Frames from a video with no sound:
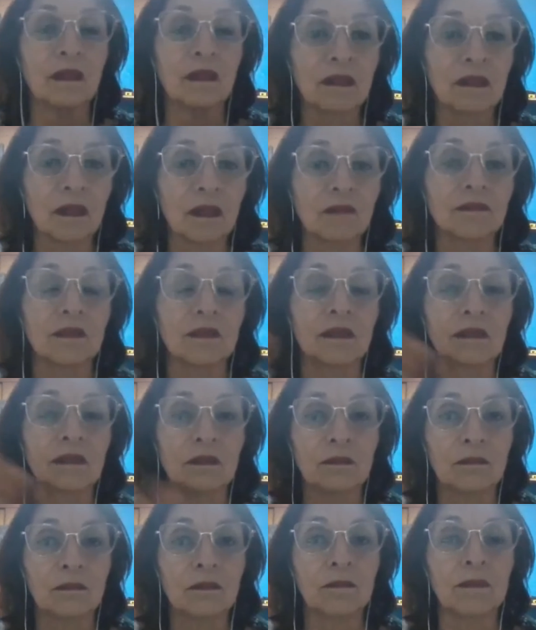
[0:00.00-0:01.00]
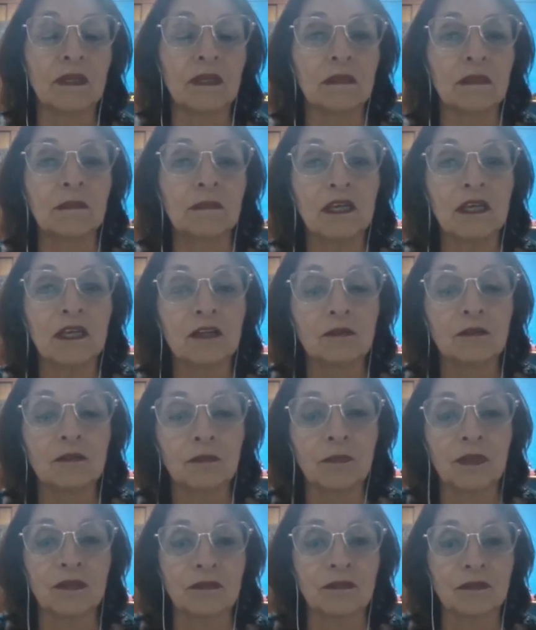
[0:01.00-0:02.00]
and thousands of millions
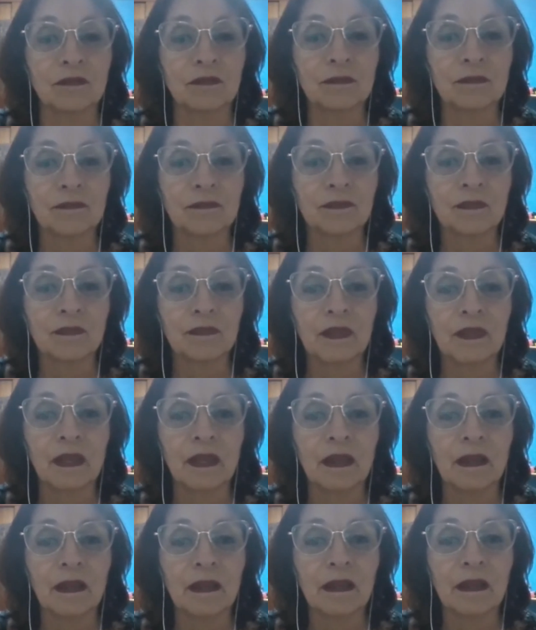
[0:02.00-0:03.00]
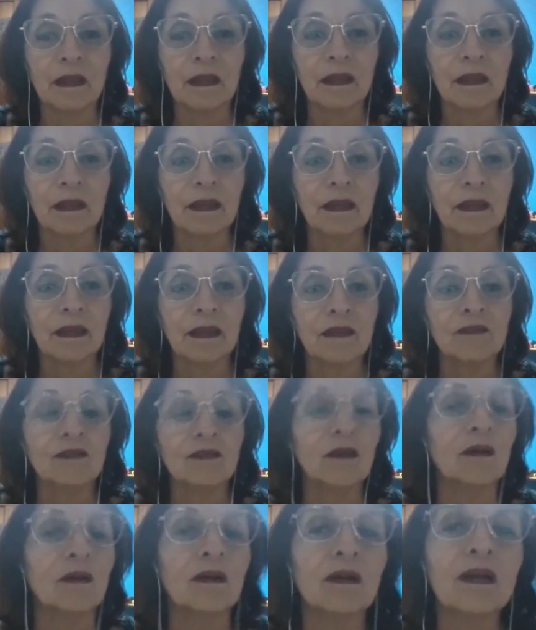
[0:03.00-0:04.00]
of pesos. Yeah.
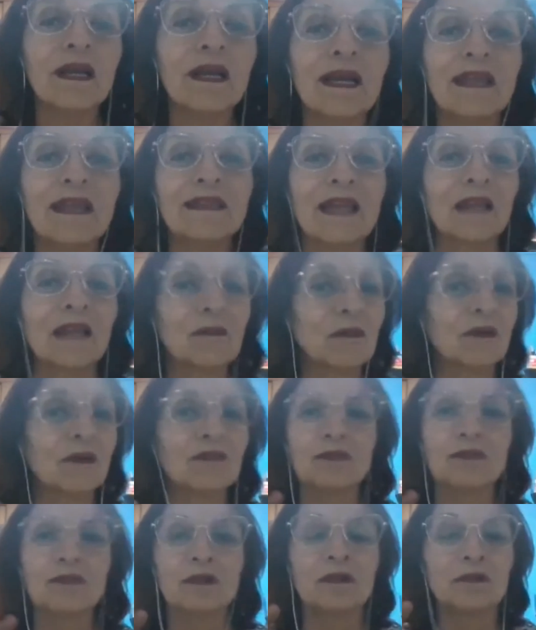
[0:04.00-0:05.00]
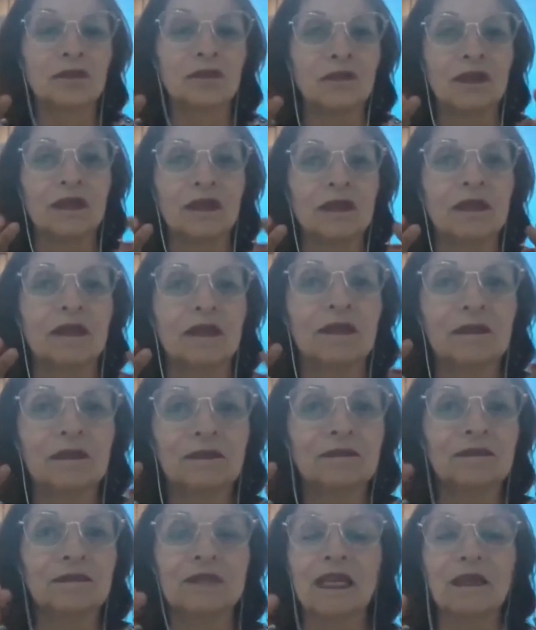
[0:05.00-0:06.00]
So that was sort of they.
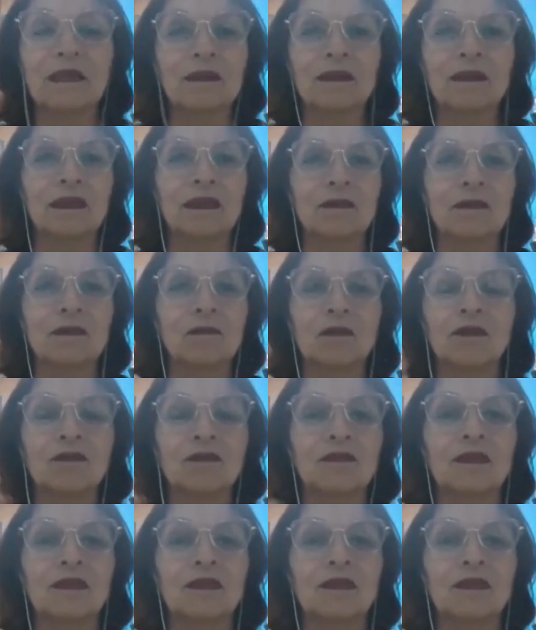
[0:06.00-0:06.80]
It was